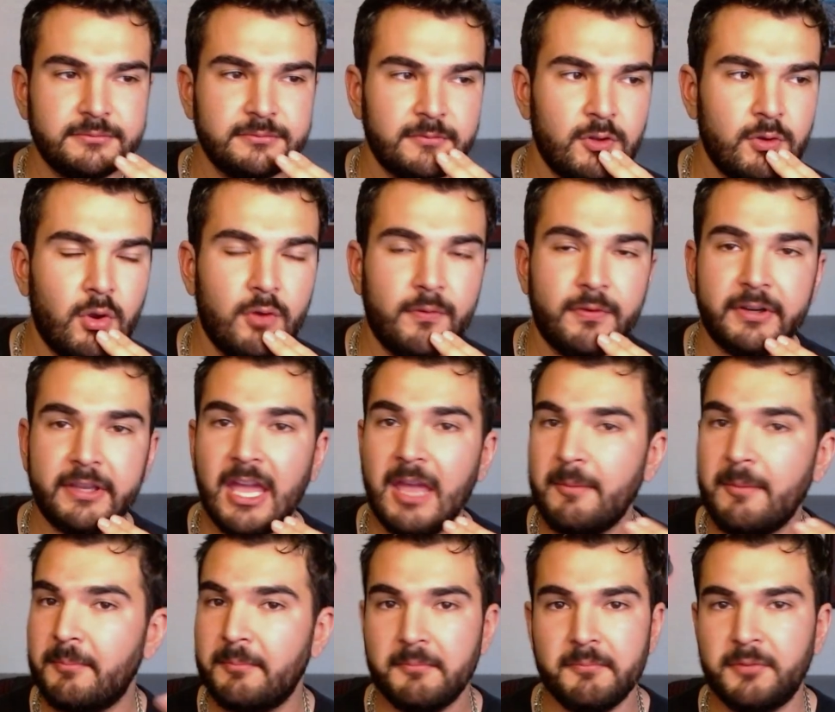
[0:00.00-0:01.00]
You
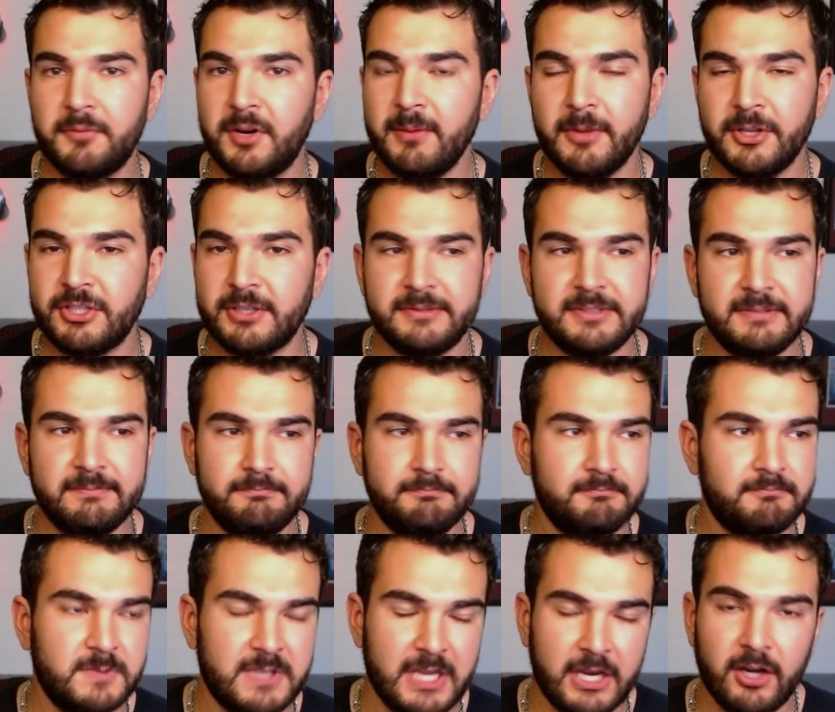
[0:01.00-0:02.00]
overcame pretty much a
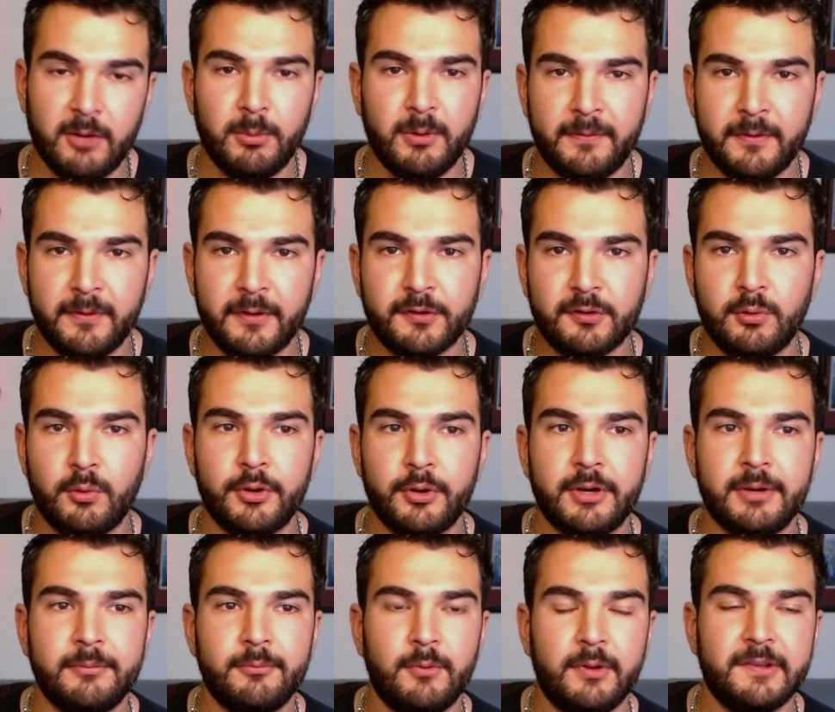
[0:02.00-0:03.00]
terrible first
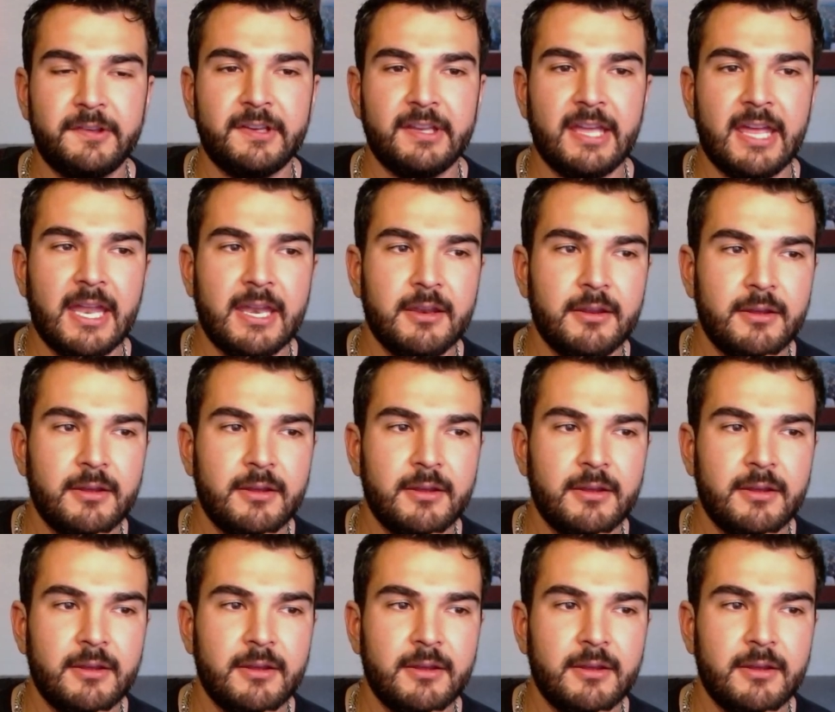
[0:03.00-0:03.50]
quarter once again.